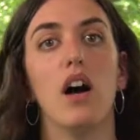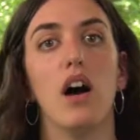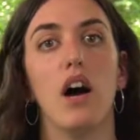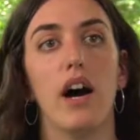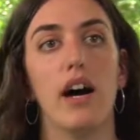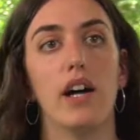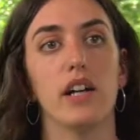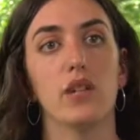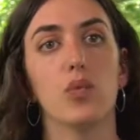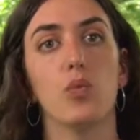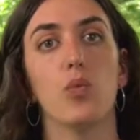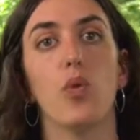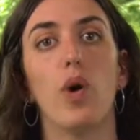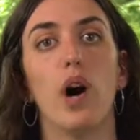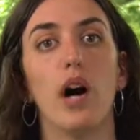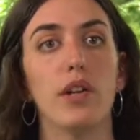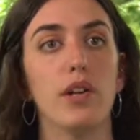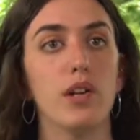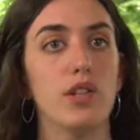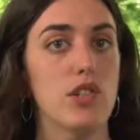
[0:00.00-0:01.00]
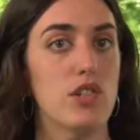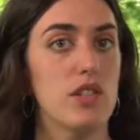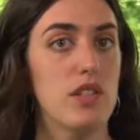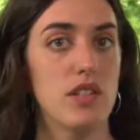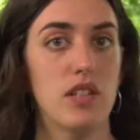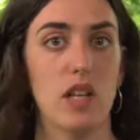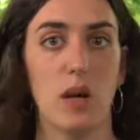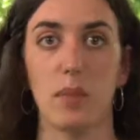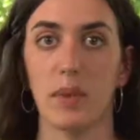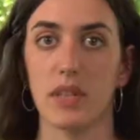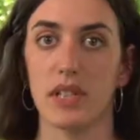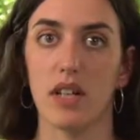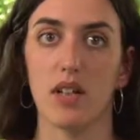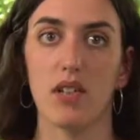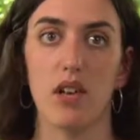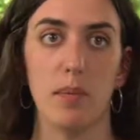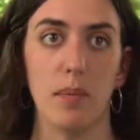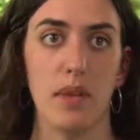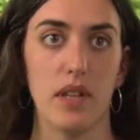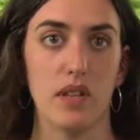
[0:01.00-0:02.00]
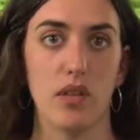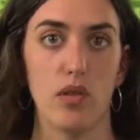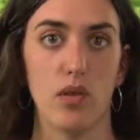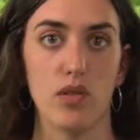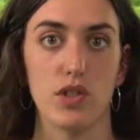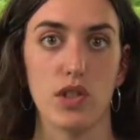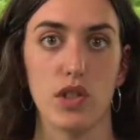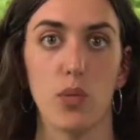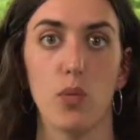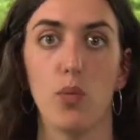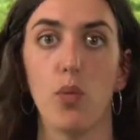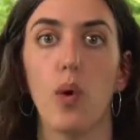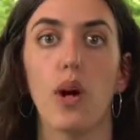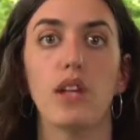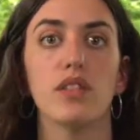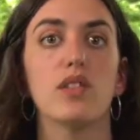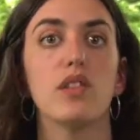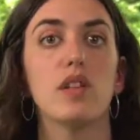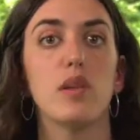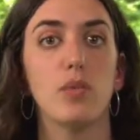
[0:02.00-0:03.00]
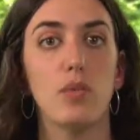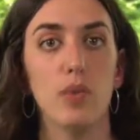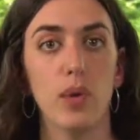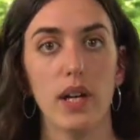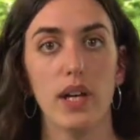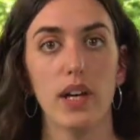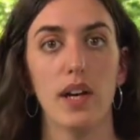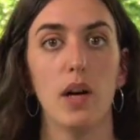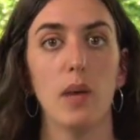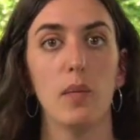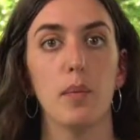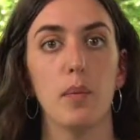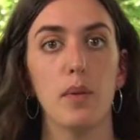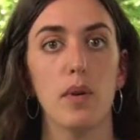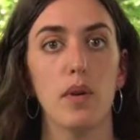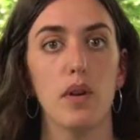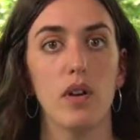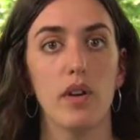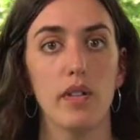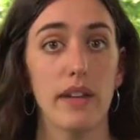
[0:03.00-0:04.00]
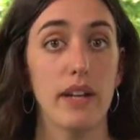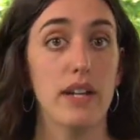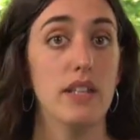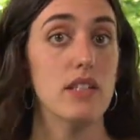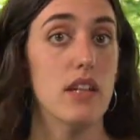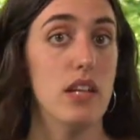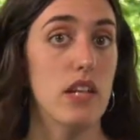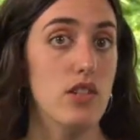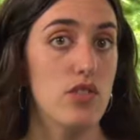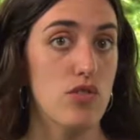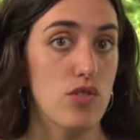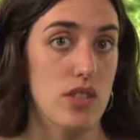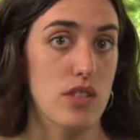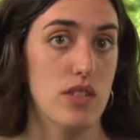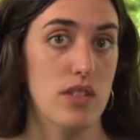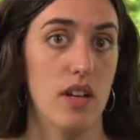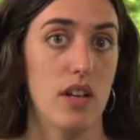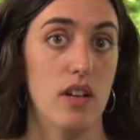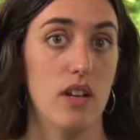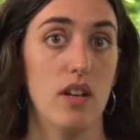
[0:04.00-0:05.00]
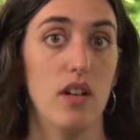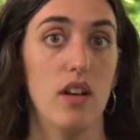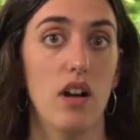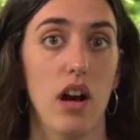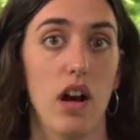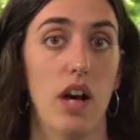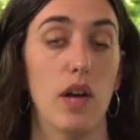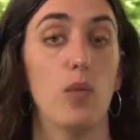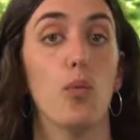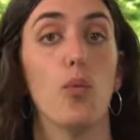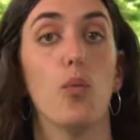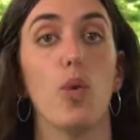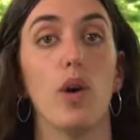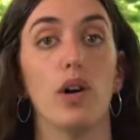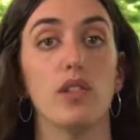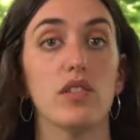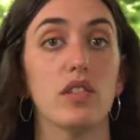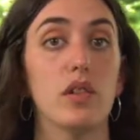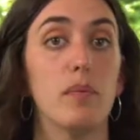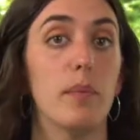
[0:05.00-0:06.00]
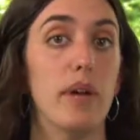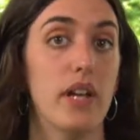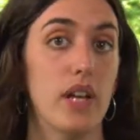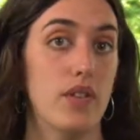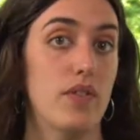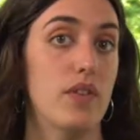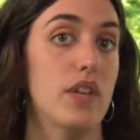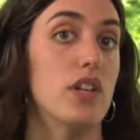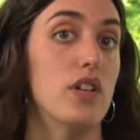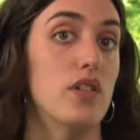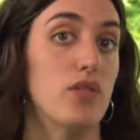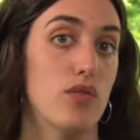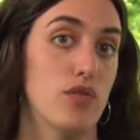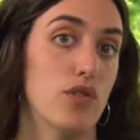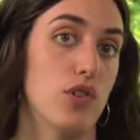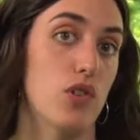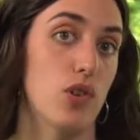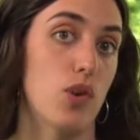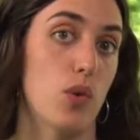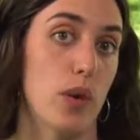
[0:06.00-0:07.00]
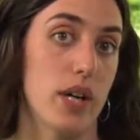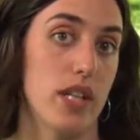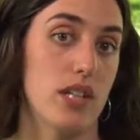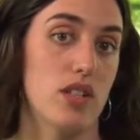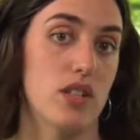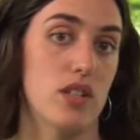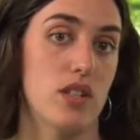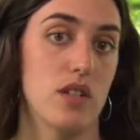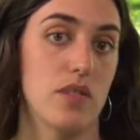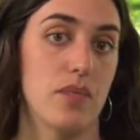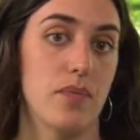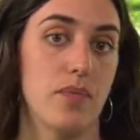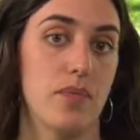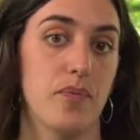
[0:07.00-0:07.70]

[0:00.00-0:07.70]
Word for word: and why you're choosing that particular methodology. What do they bring up that is interesting, and what do they benefit your question?